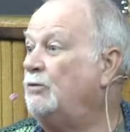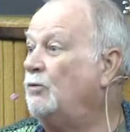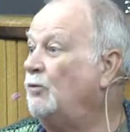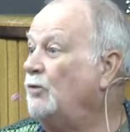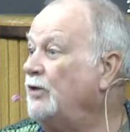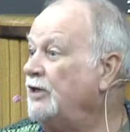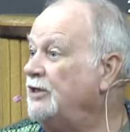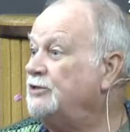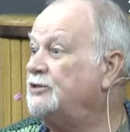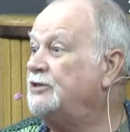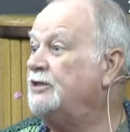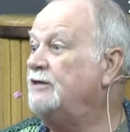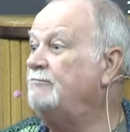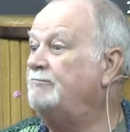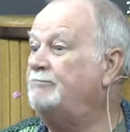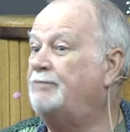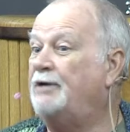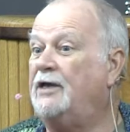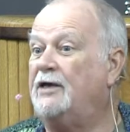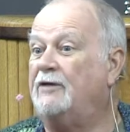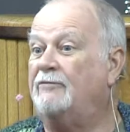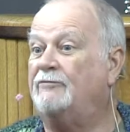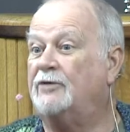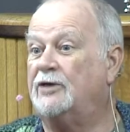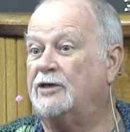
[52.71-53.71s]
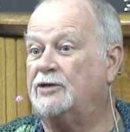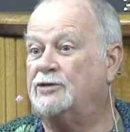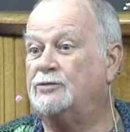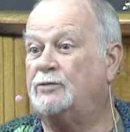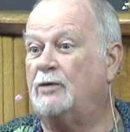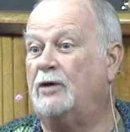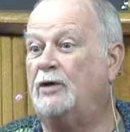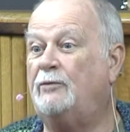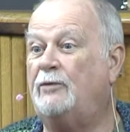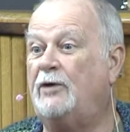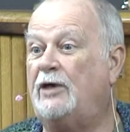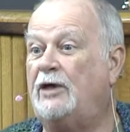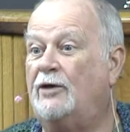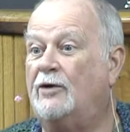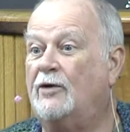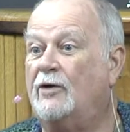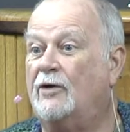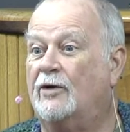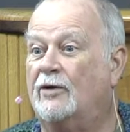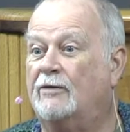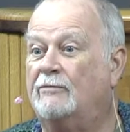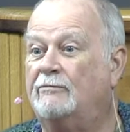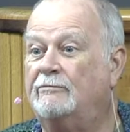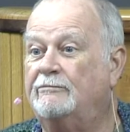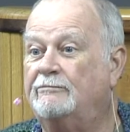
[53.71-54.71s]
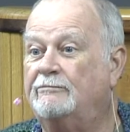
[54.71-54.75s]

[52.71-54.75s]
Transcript: receive benefits. What did we learn?